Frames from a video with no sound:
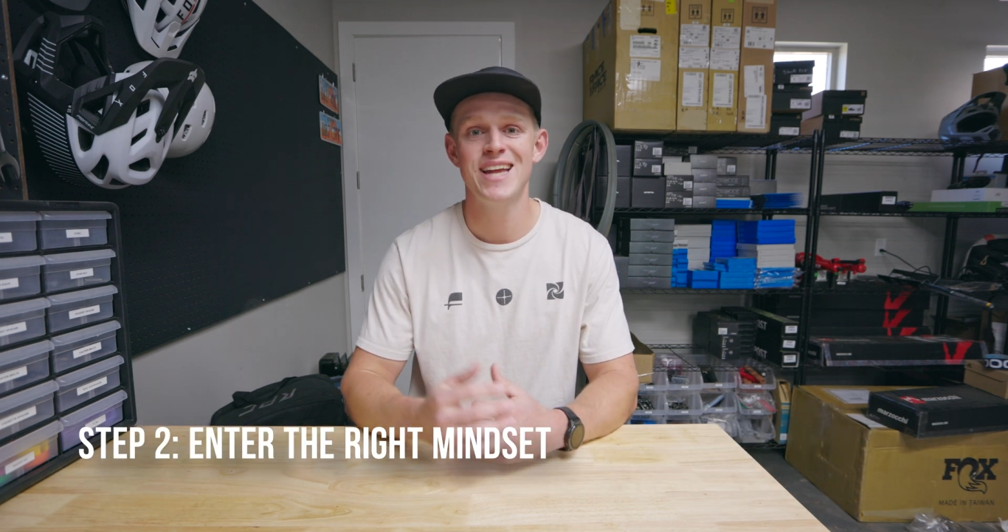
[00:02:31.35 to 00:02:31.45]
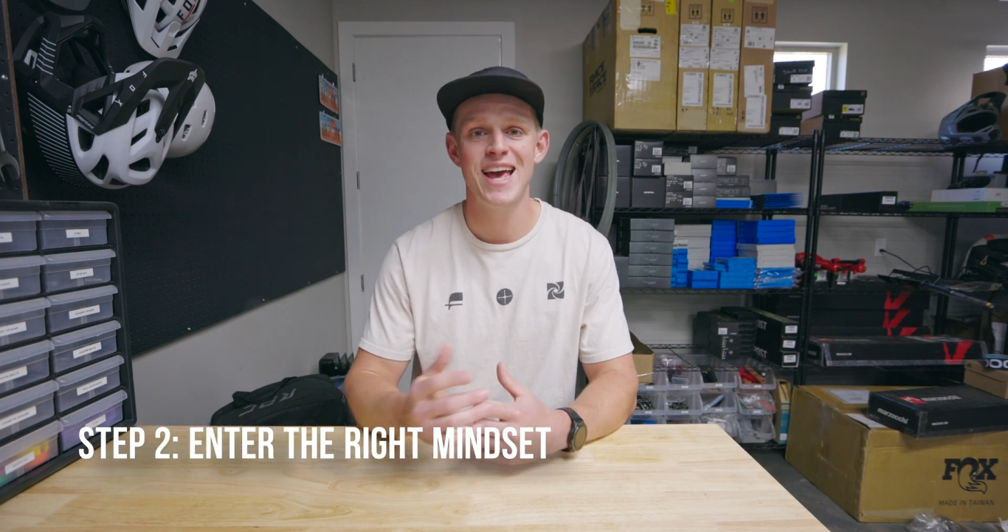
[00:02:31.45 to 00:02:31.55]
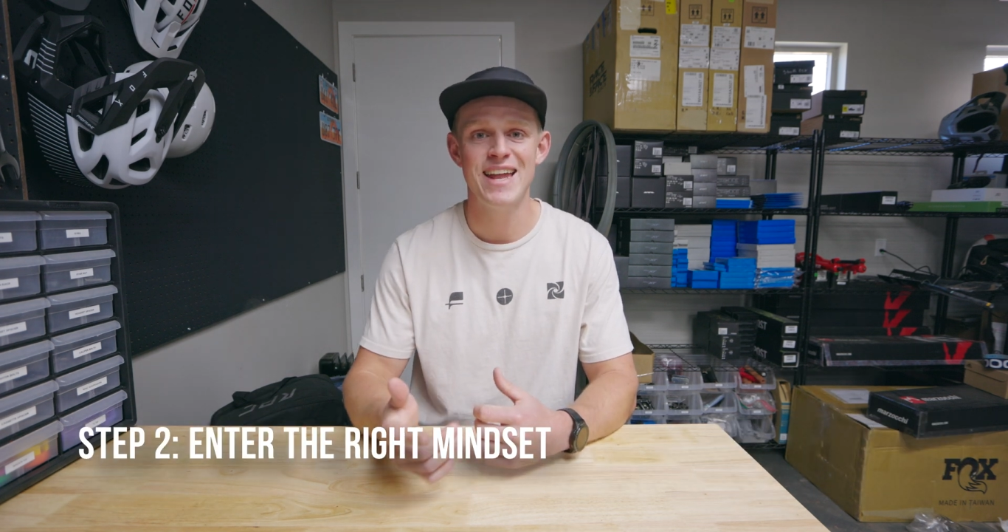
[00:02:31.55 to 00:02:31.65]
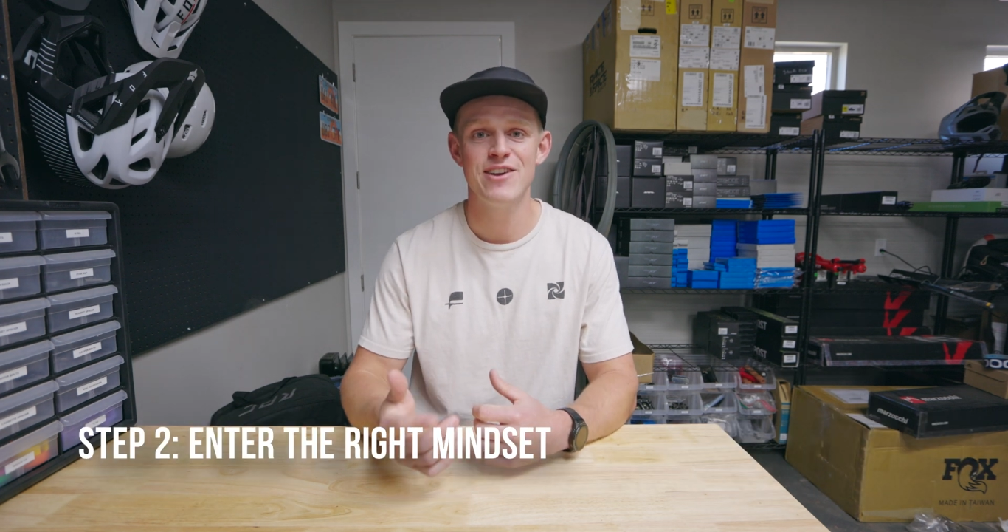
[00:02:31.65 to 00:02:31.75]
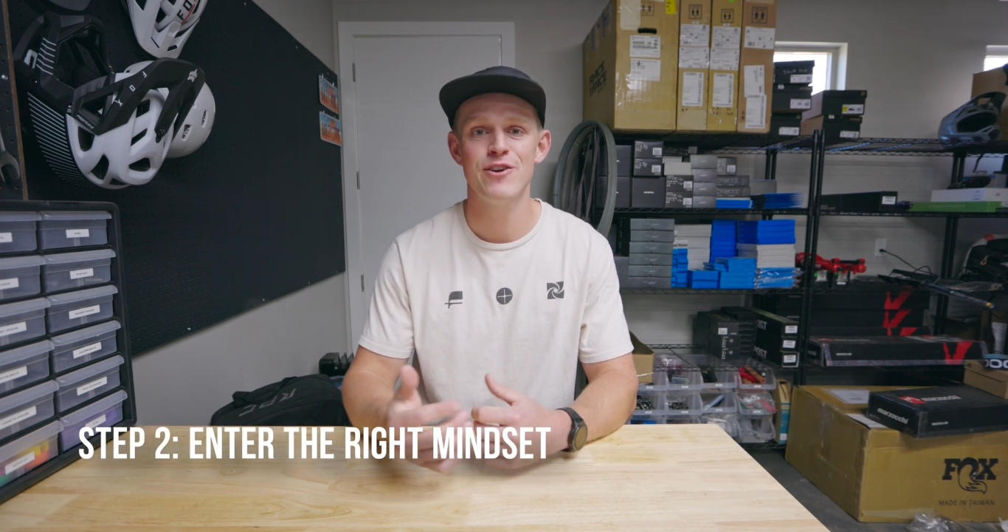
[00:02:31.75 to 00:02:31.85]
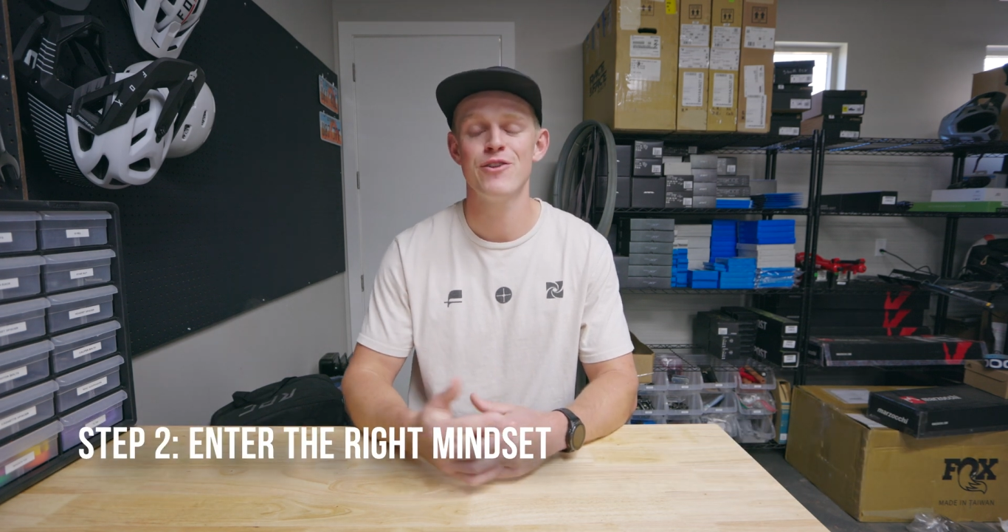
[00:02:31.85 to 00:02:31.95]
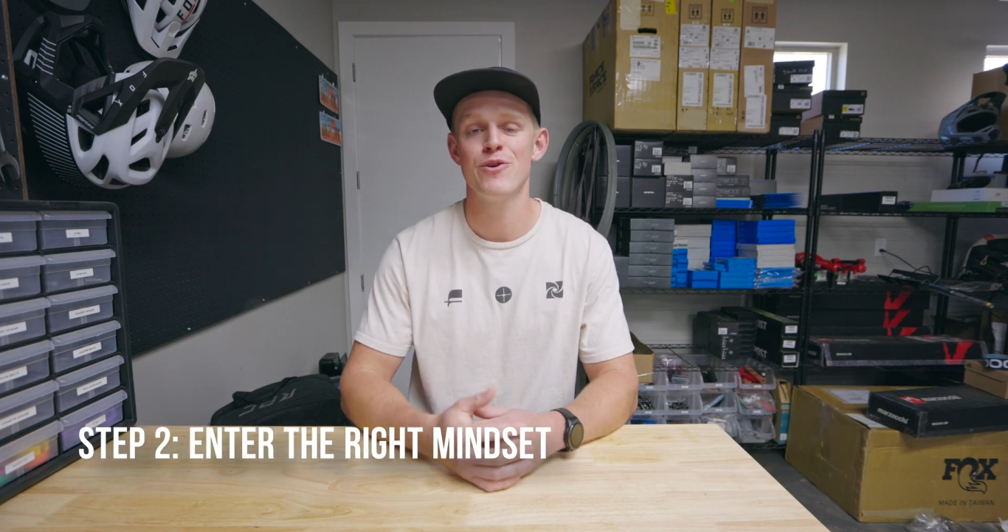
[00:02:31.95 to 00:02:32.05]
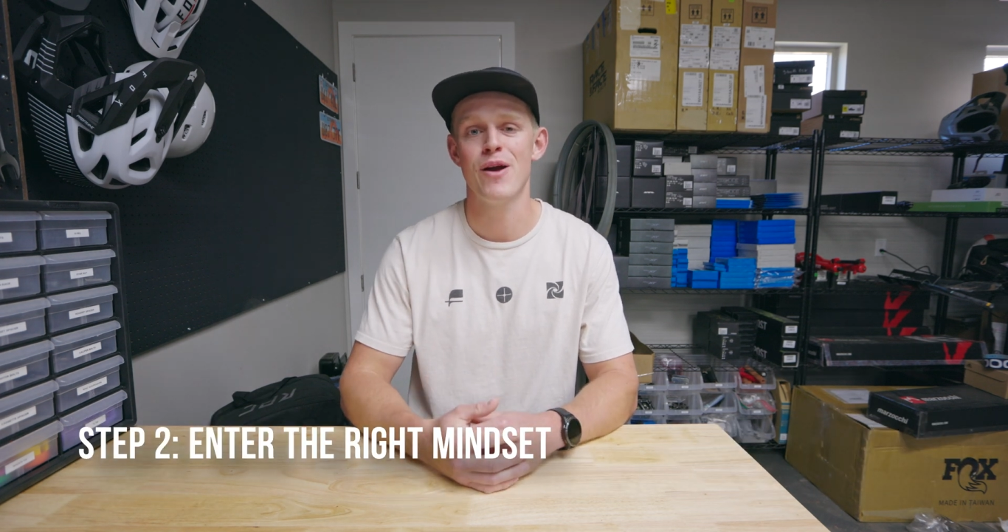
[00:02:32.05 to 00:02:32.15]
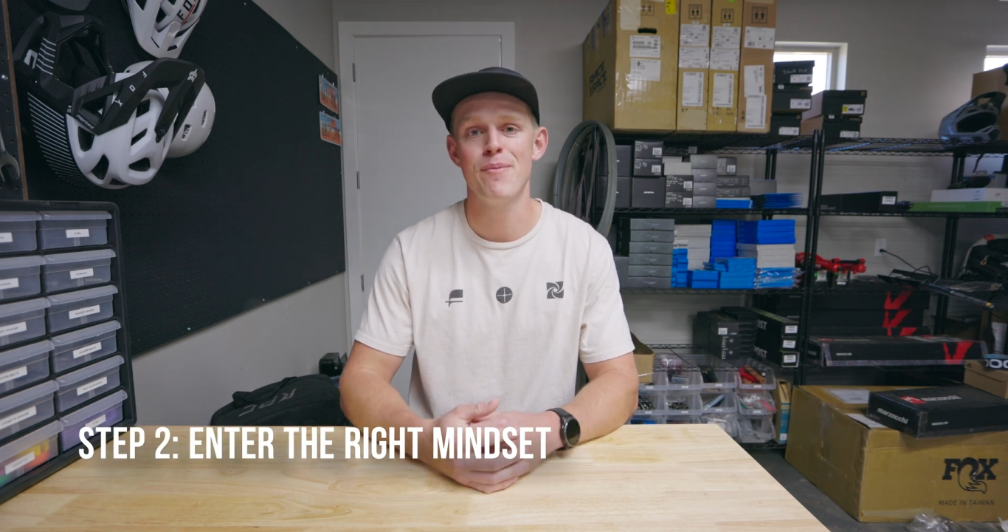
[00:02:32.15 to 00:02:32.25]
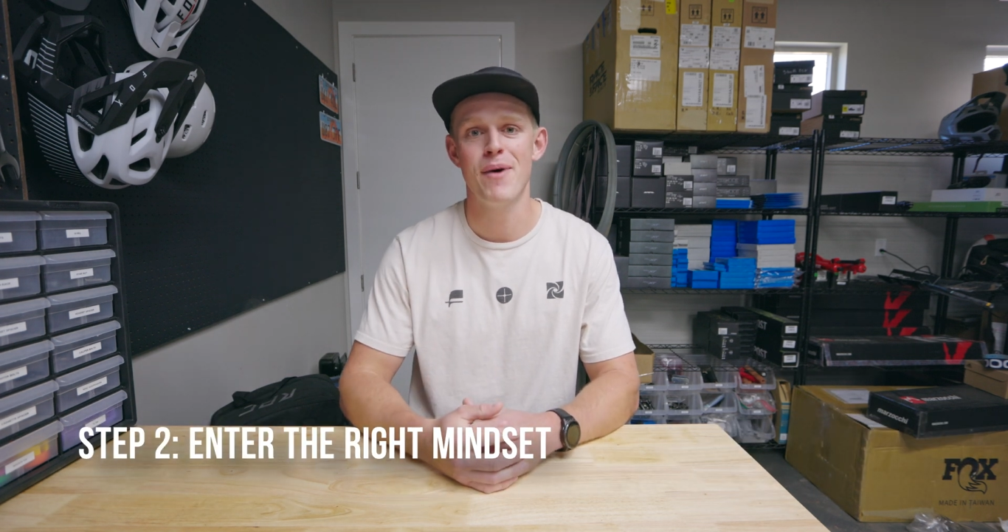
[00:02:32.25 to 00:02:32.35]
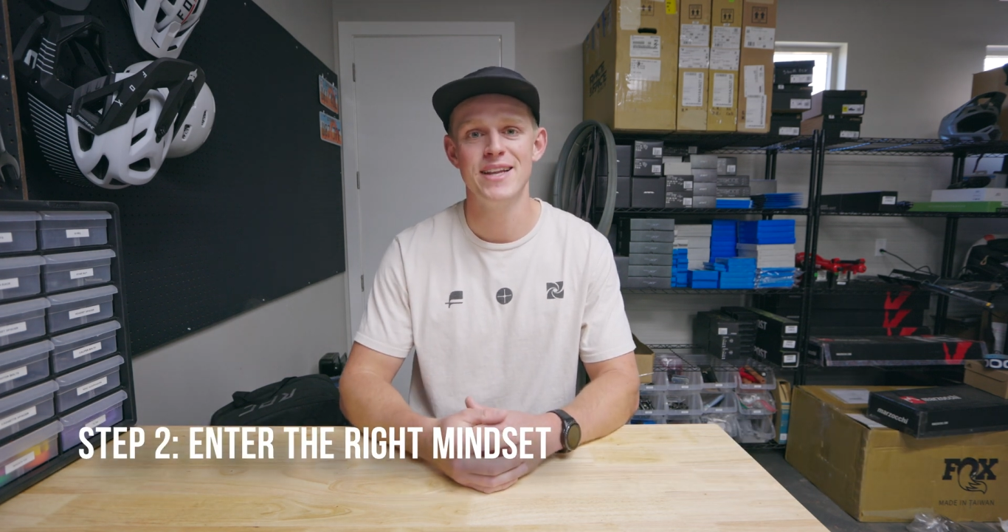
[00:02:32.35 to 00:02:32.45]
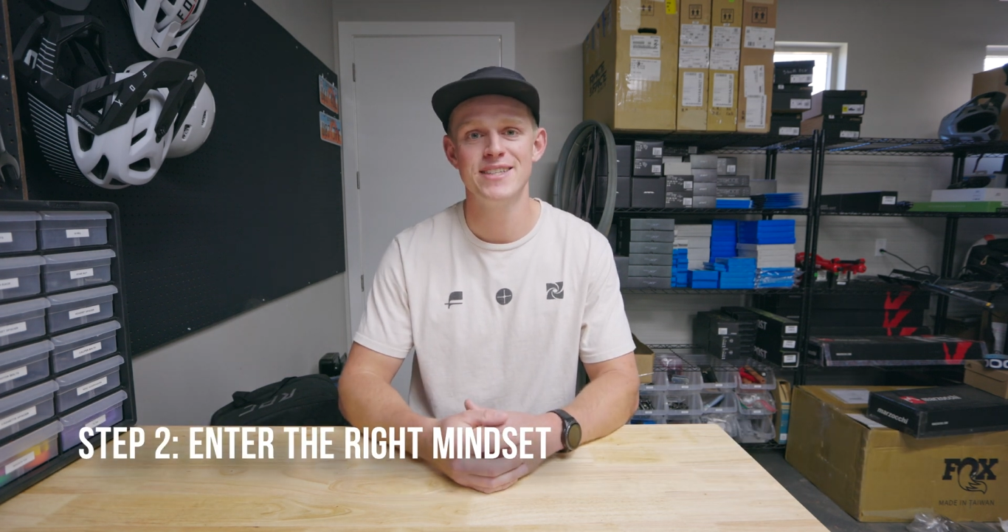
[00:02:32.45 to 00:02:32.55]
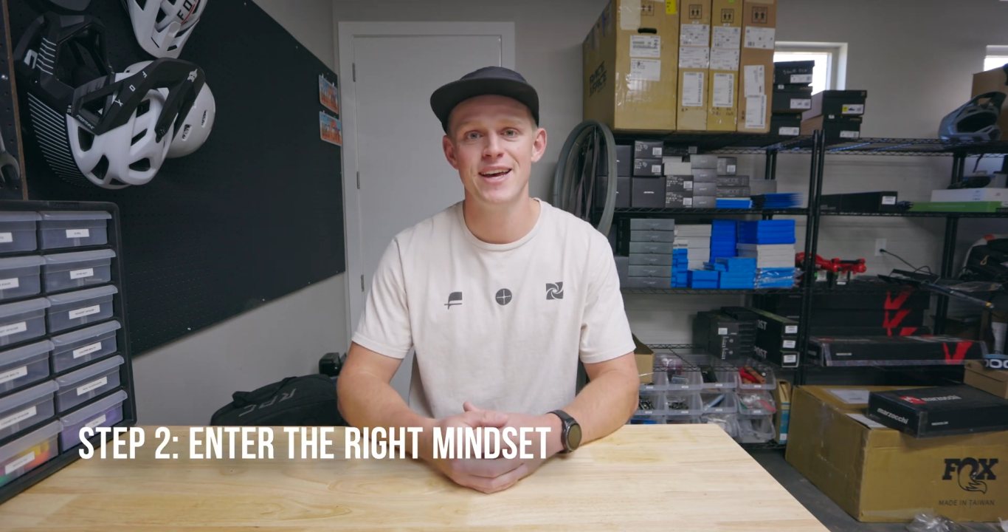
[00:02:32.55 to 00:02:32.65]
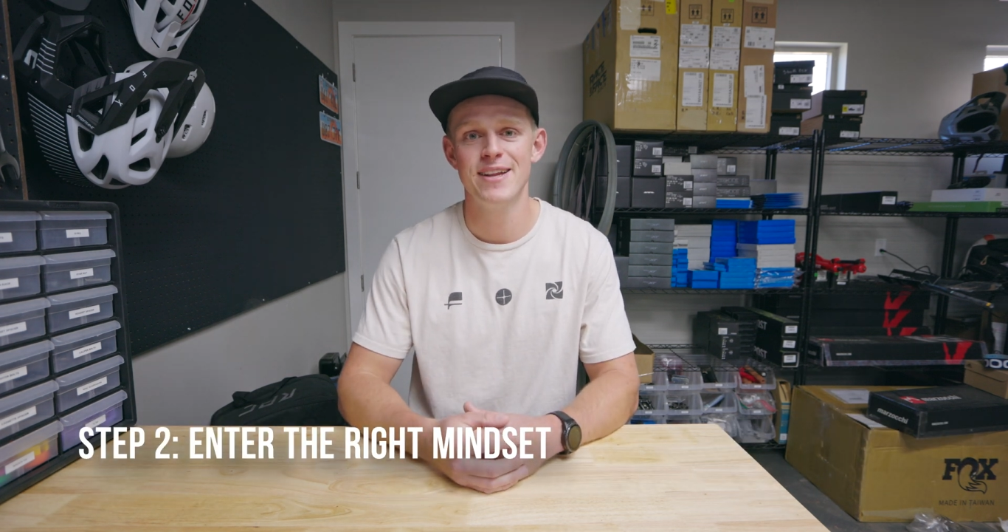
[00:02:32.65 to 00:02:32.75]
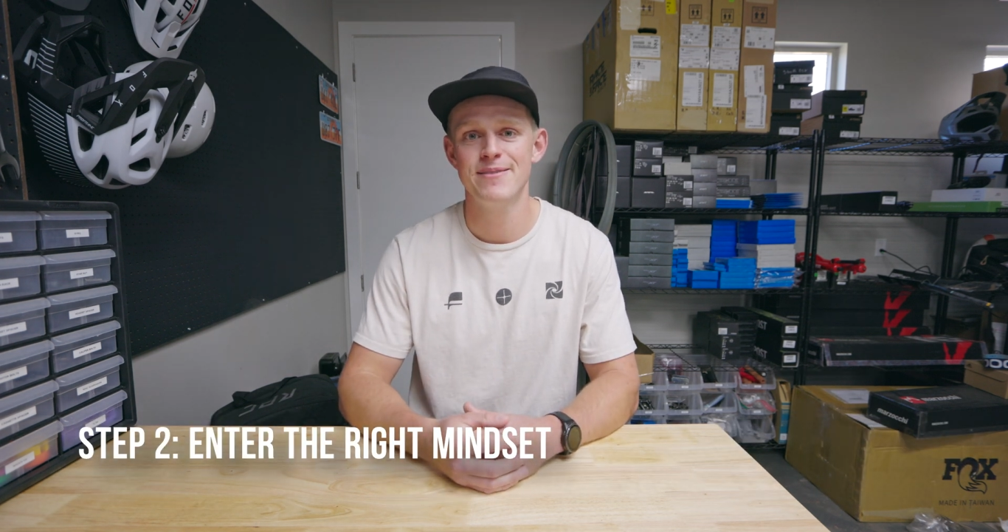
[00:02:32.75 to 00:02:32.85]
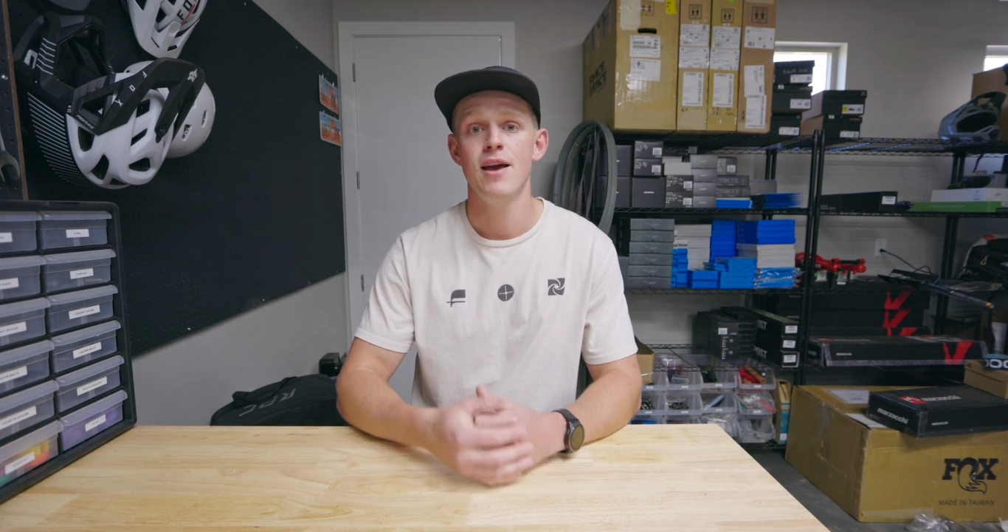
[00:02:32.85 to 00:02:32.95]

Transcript: to enter the right mindset.